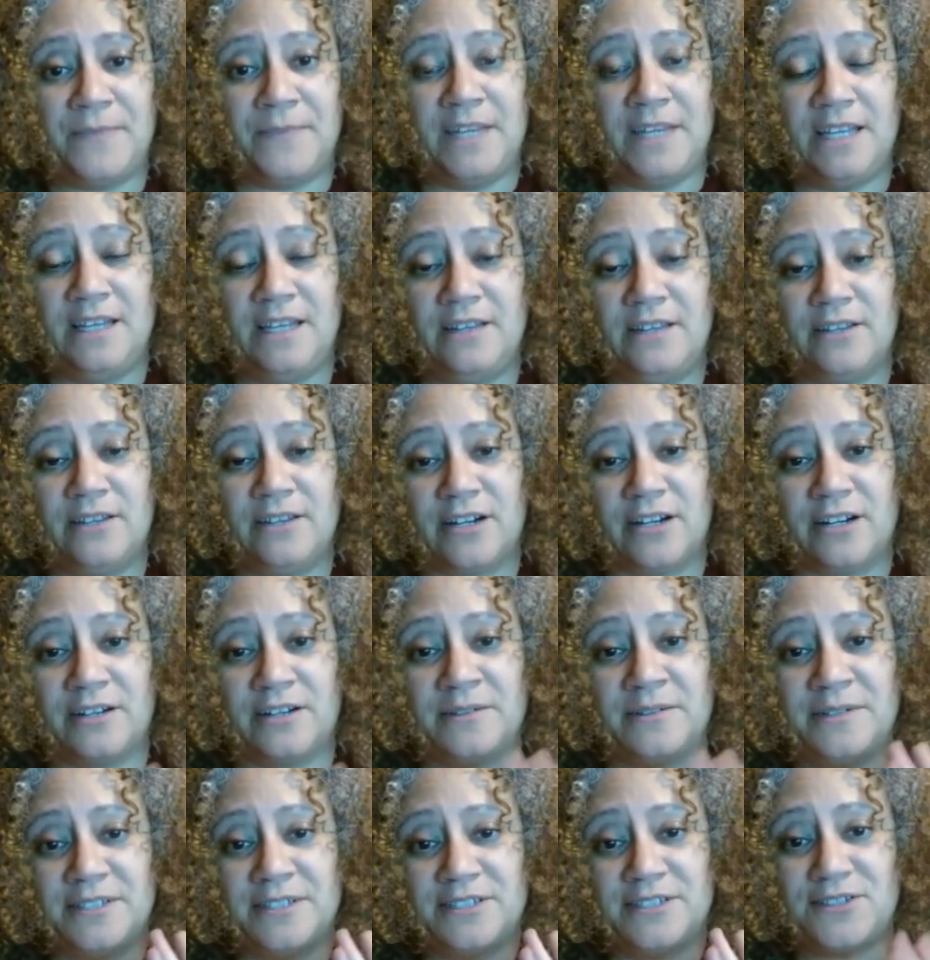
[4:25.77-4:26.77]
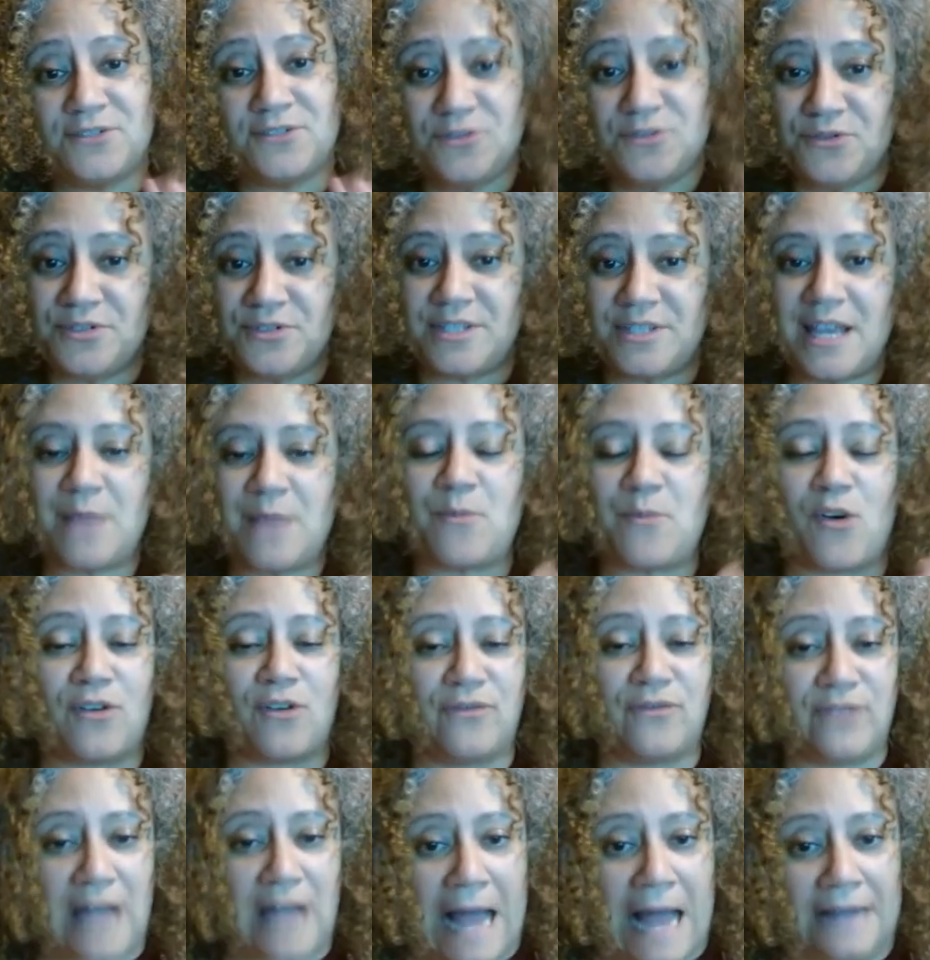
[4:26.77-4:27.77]
either snooze them or
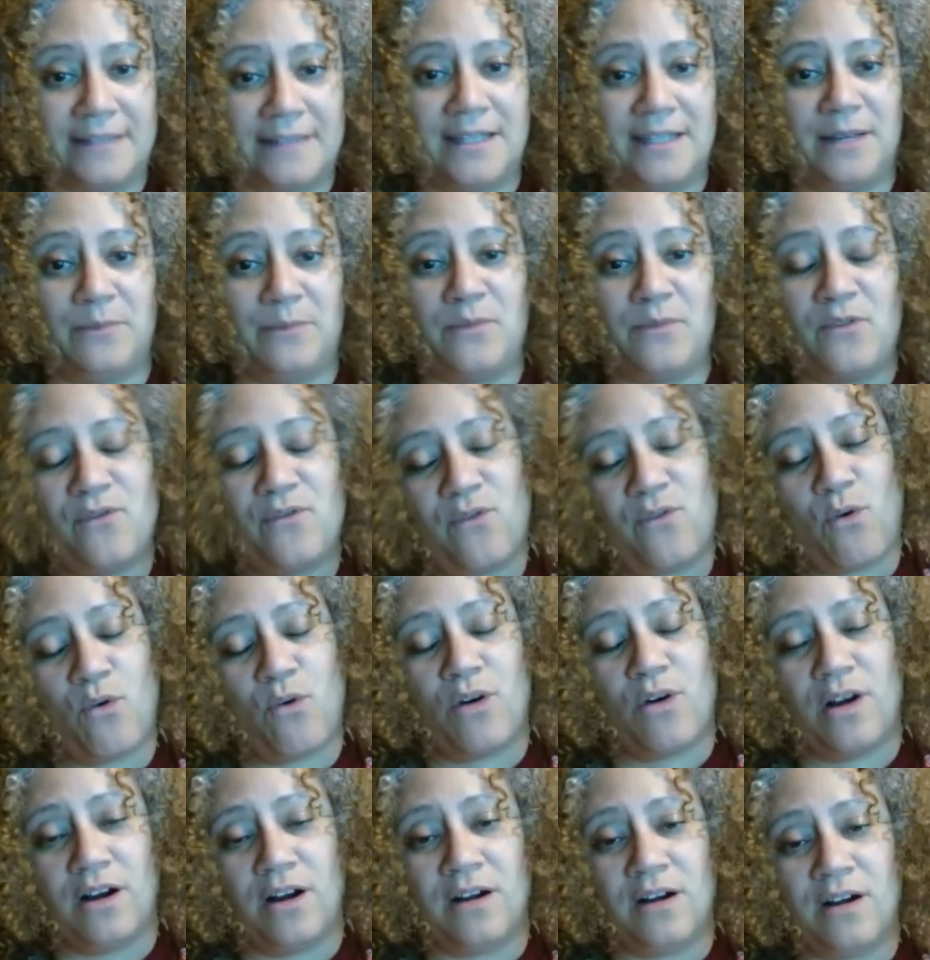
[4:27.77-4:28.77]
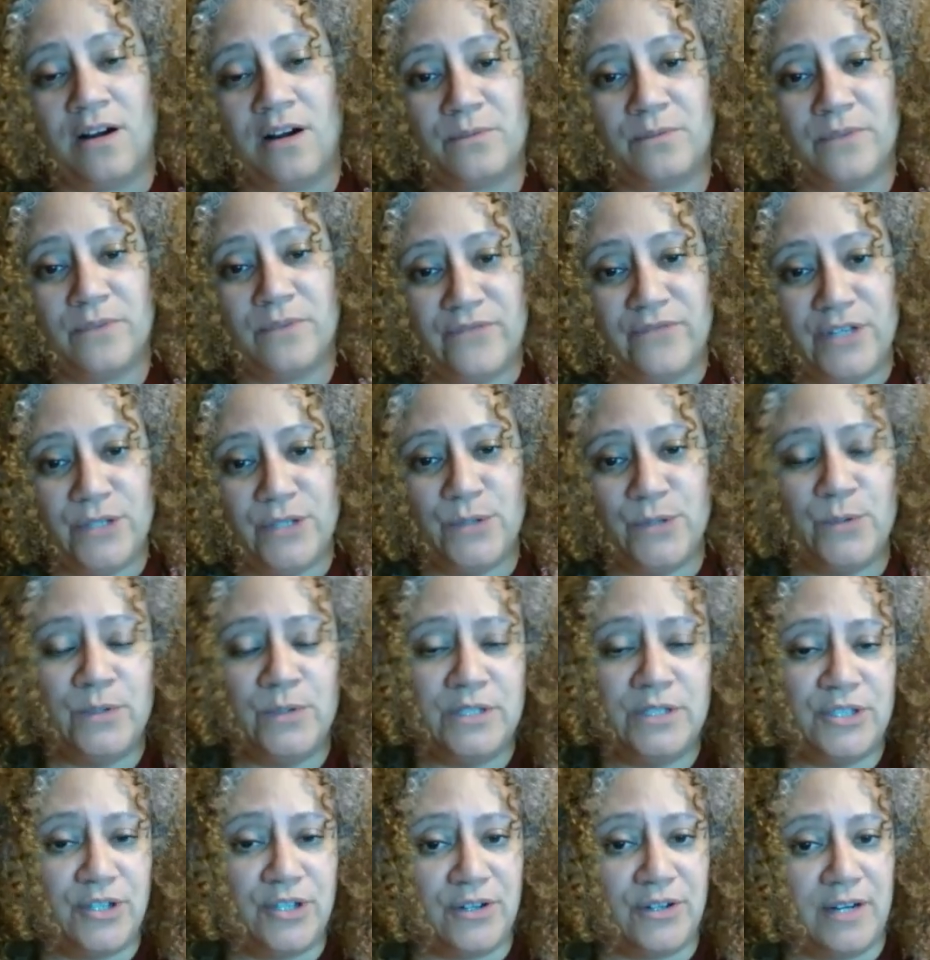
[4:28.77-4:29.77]
flag them for review
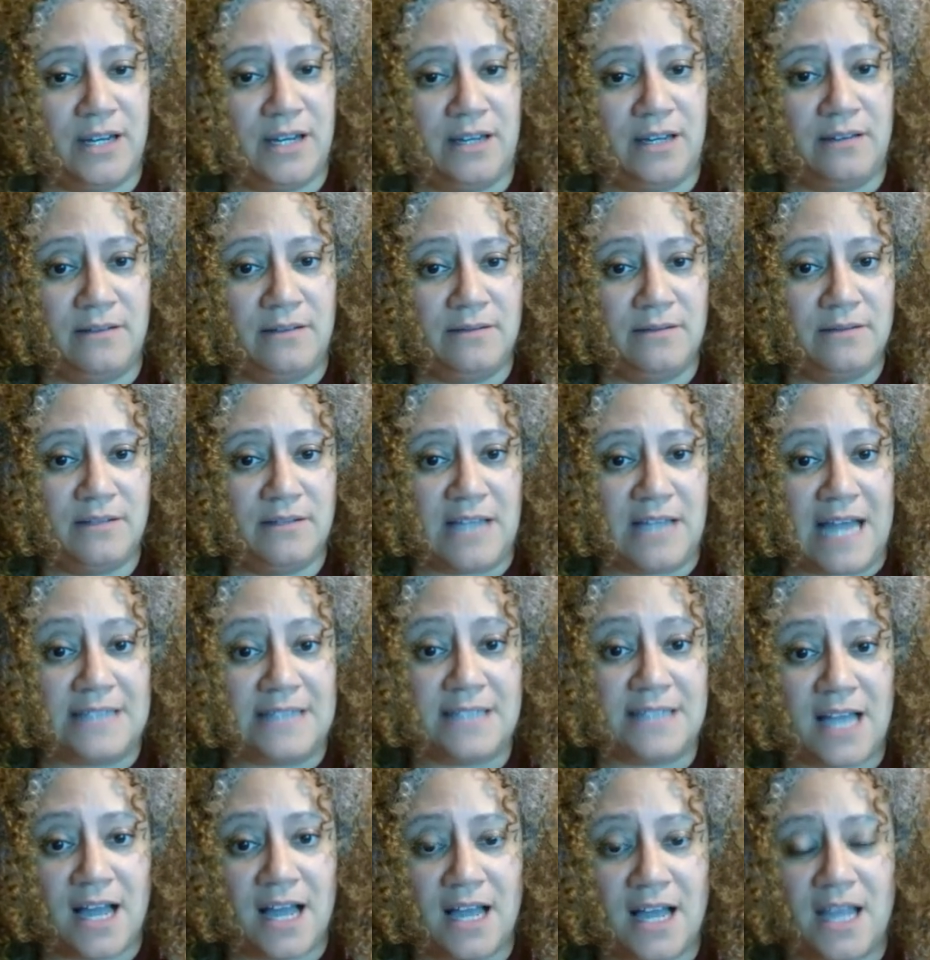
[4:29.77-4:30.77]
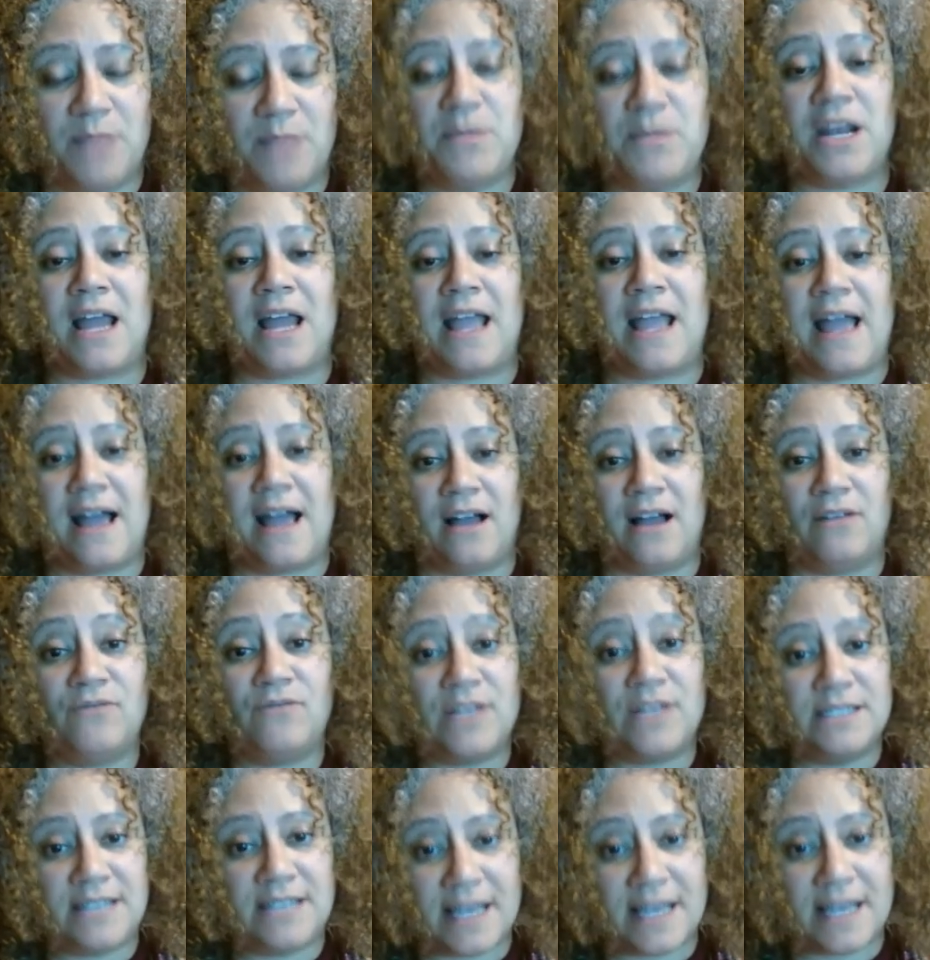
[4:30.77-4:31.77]
during that time. And I have a
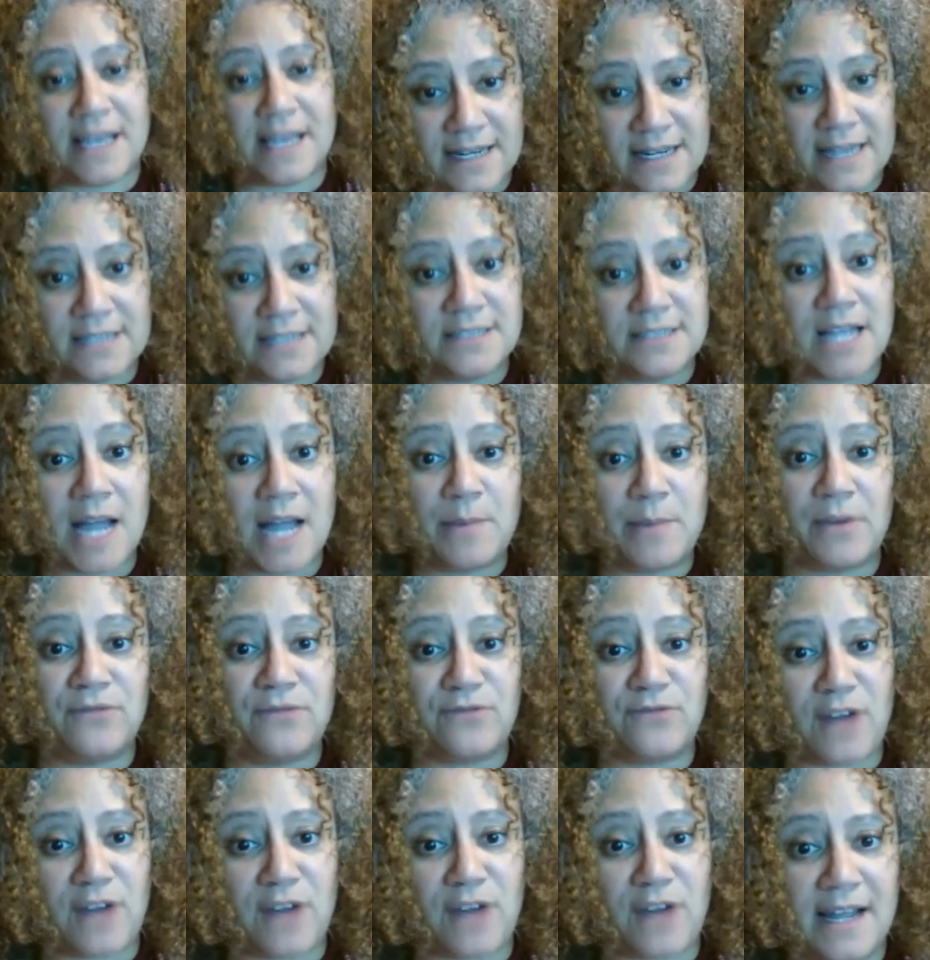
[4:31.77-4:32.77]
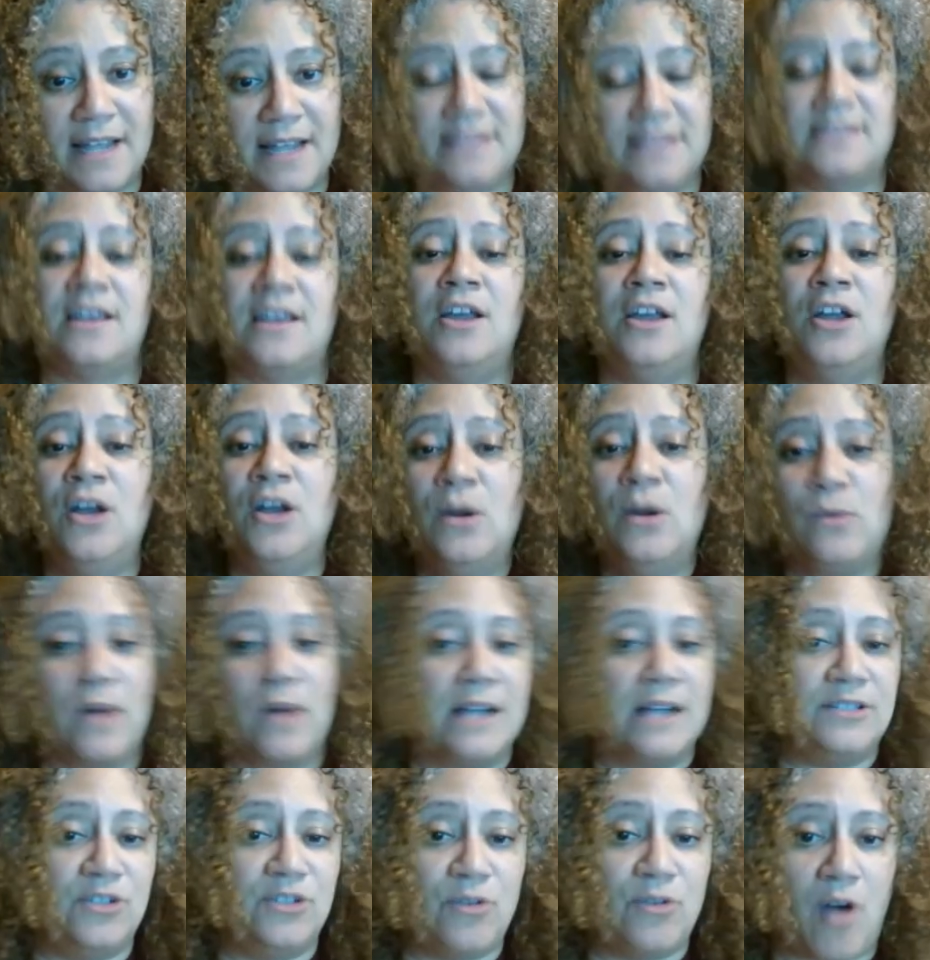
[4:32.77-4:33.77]
designated time on Fridays where I
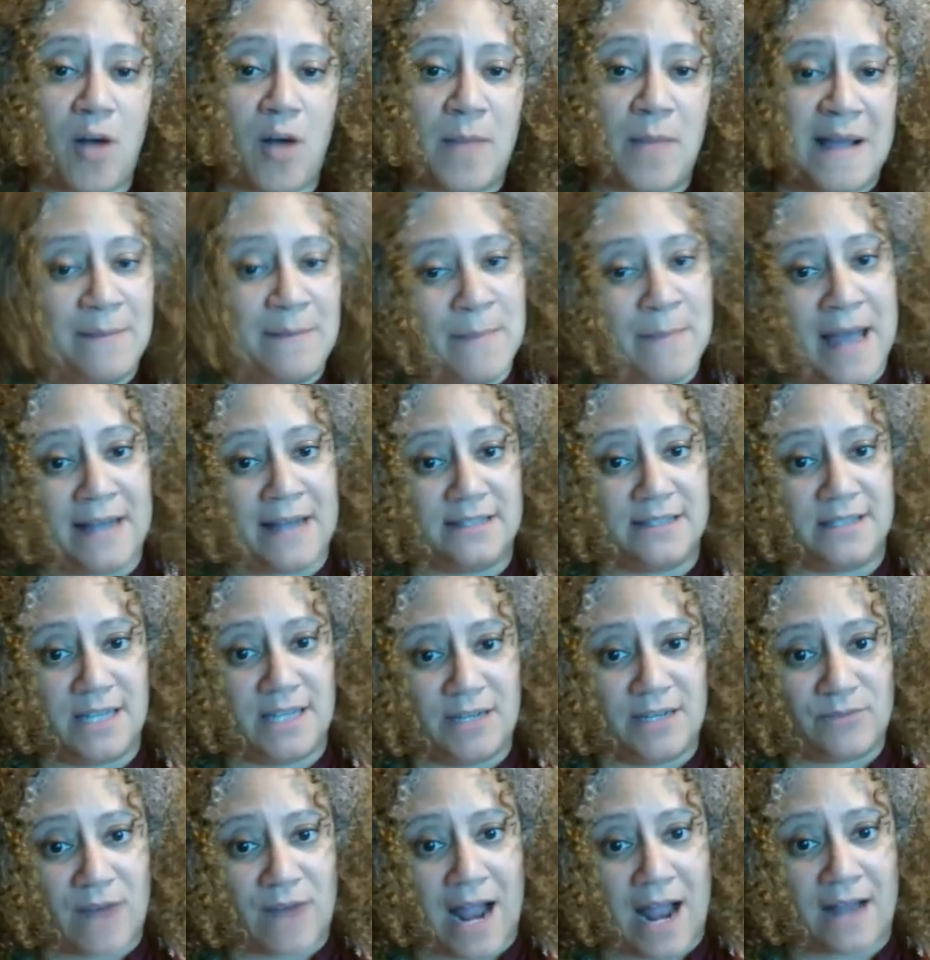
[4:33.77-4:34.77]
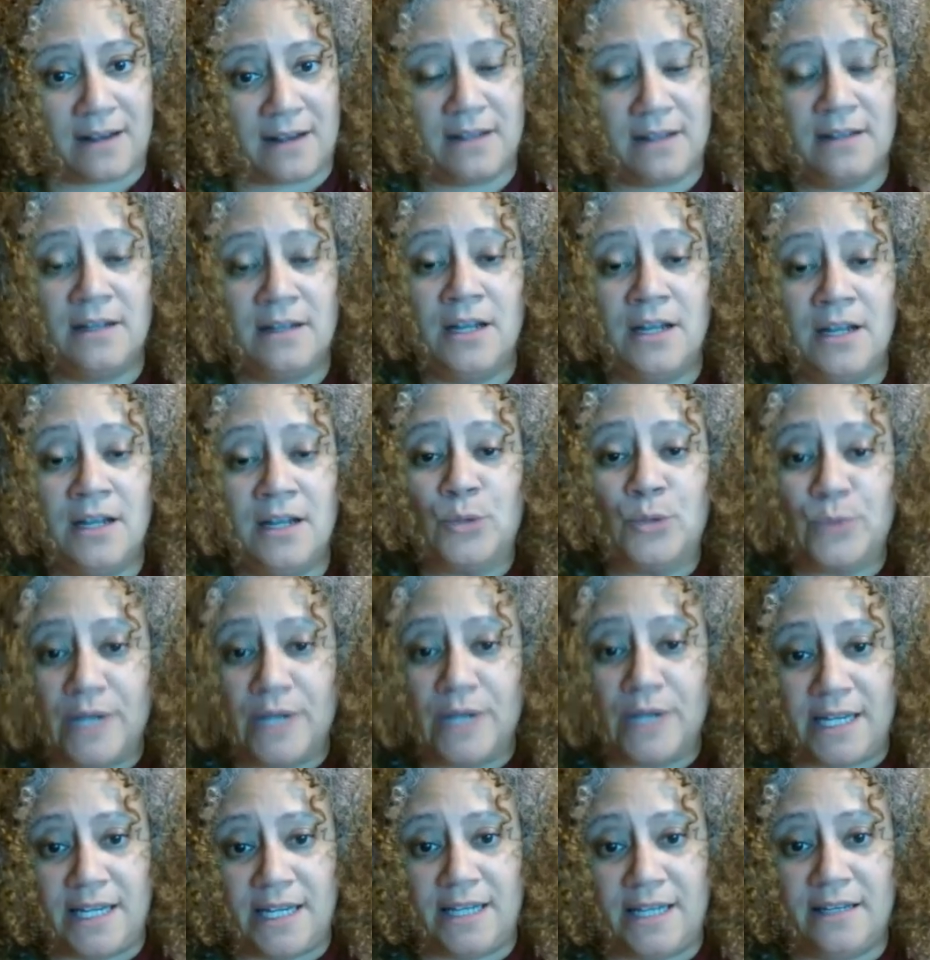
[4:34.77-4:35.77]
do all my magazine rack
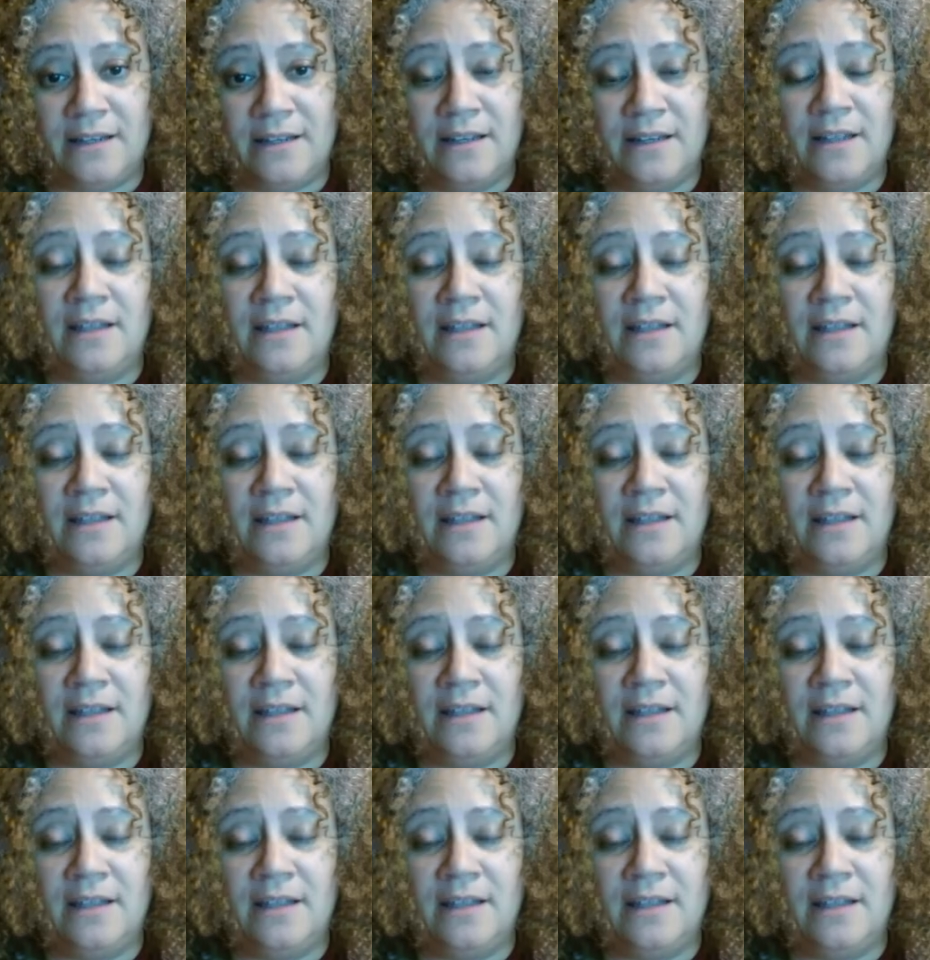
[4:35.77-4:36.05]
reading.